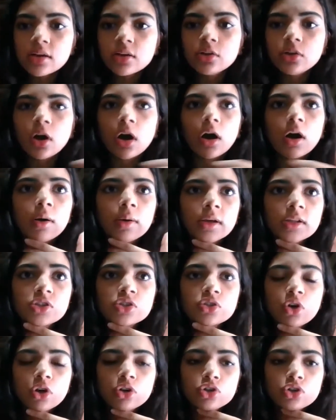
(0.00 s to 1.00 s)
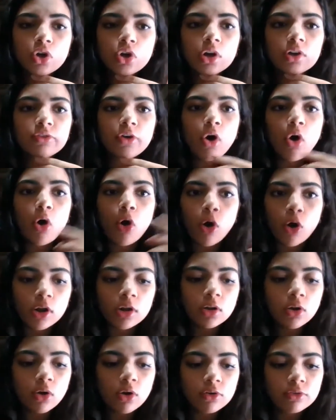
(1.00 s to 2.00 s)
It's not sure if all
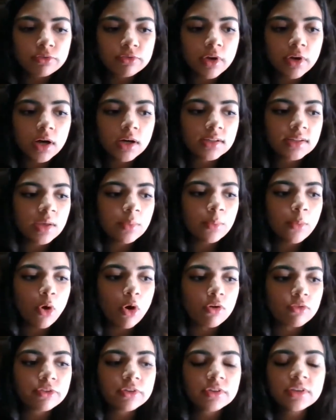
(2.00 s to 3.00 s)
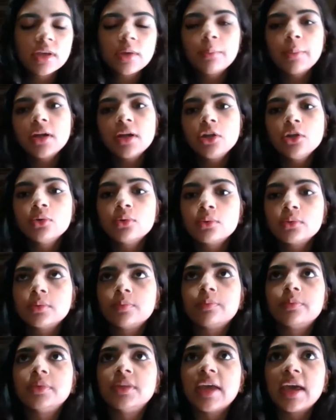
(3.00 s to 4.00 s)
of them offer them, but
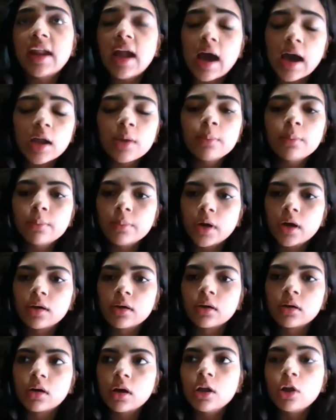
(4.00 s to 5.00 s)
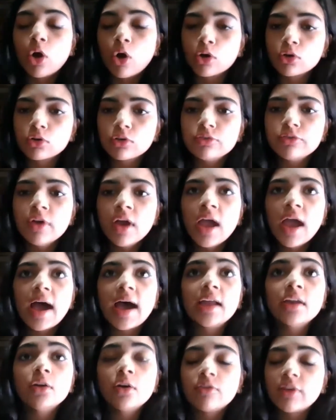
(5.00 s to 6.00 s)
there are a lot of,
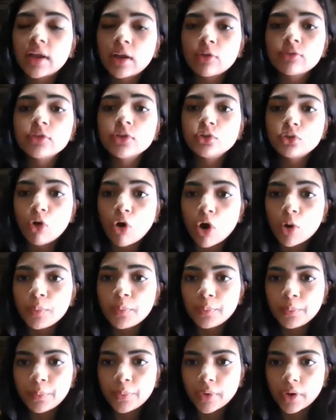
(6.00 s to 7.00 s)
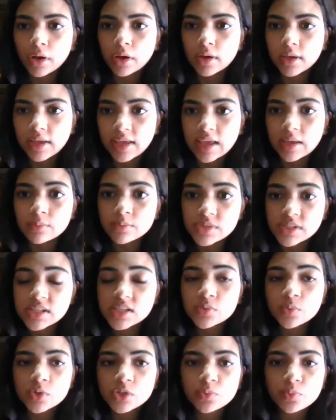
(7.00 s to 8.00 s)
and one of the top
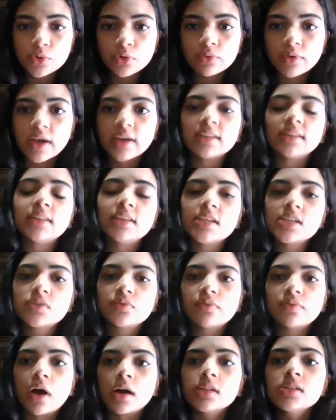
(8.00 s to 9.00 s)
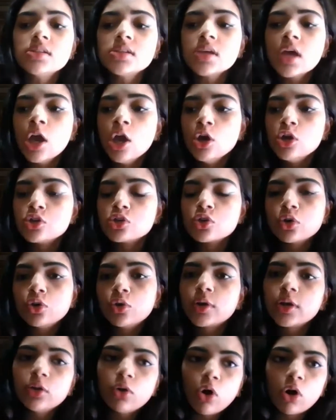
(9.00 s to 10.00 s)
AMCs which provide these funds. So you
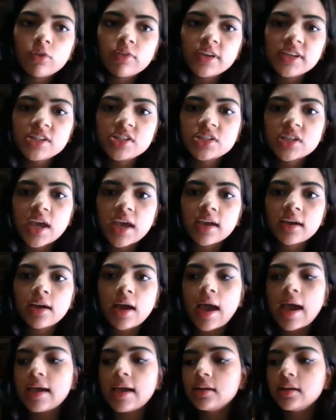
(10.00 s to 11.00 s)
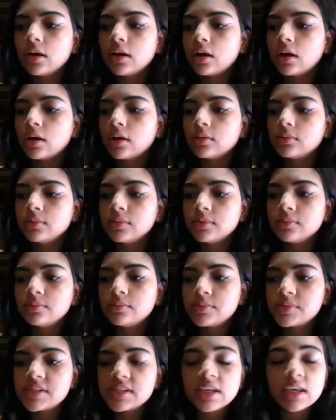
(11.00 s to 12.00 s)
can always check and
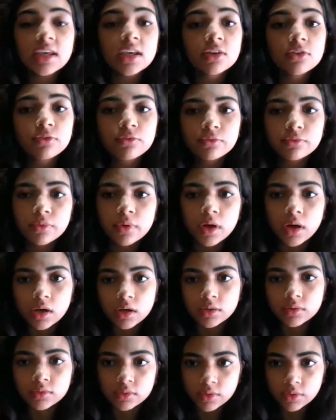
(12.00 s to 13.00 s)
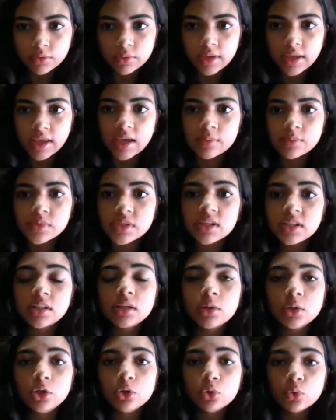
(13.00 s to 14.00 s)
see if the AMC
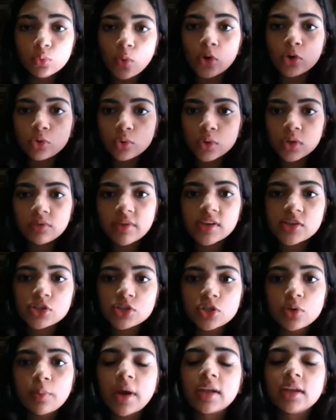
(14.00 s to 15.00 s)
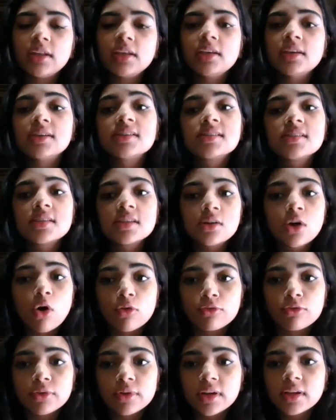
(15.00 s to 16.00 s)
that you want to invest your money is
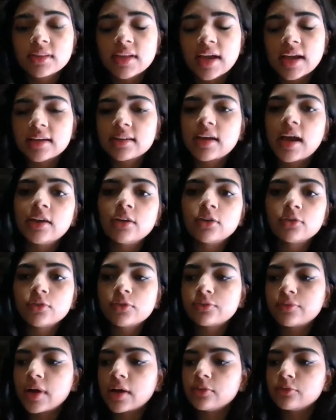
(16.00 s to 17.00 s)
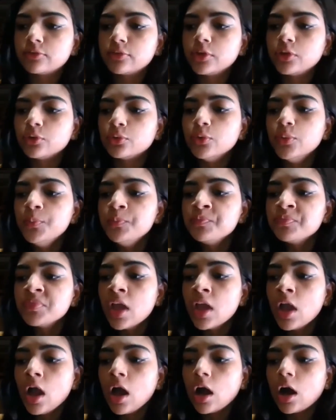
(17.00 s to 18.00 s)
offering that kind of a fund for you.
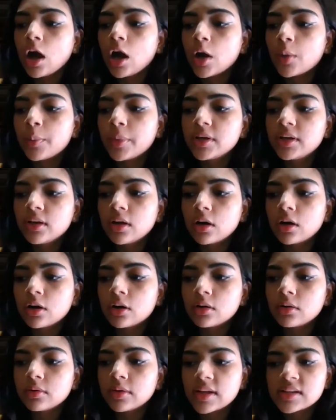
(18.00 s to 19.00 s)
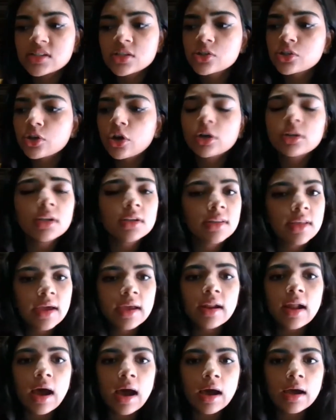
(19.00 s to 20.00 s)
But rest assured that
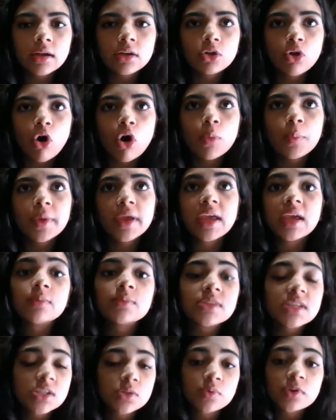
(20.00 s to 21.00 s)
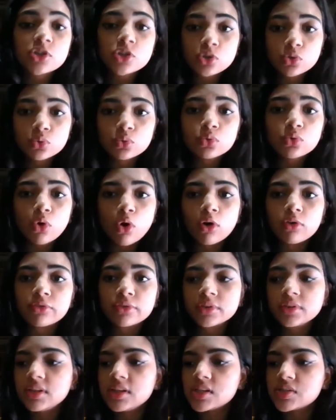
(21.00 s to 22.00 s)
there are top AMCs which do offer
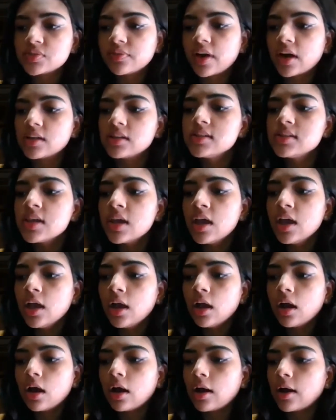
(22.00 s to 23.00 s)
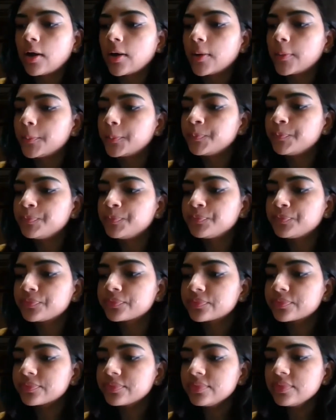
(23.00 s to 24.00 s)
these funds.
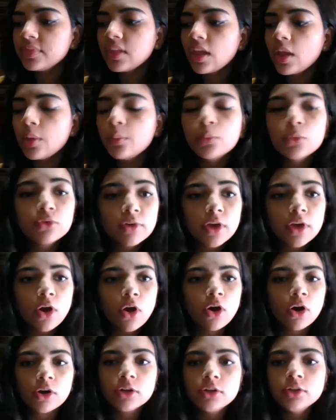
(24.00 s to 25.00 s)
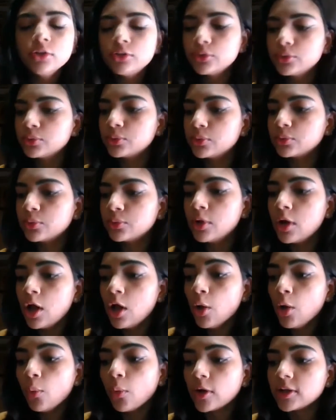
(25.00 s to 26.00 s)
Moving on to
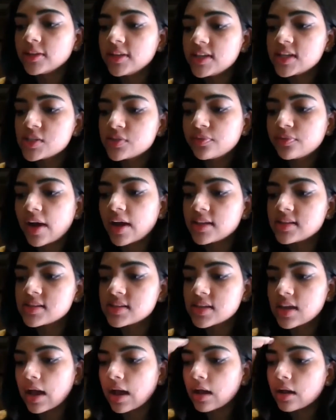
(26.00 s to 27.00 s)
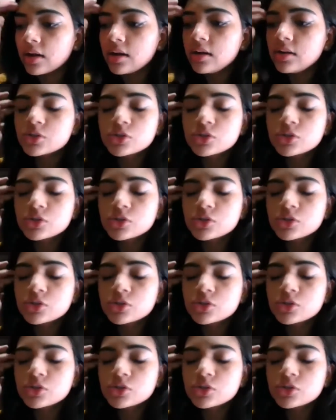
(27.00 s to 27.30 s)
what these funds are.